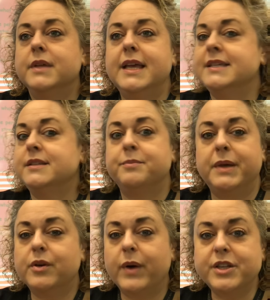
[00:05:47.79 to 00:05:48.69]
is a
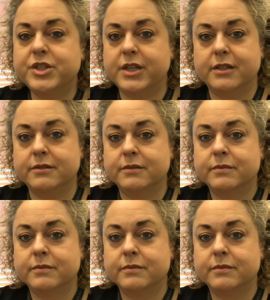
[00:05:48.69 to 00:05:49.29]
big question.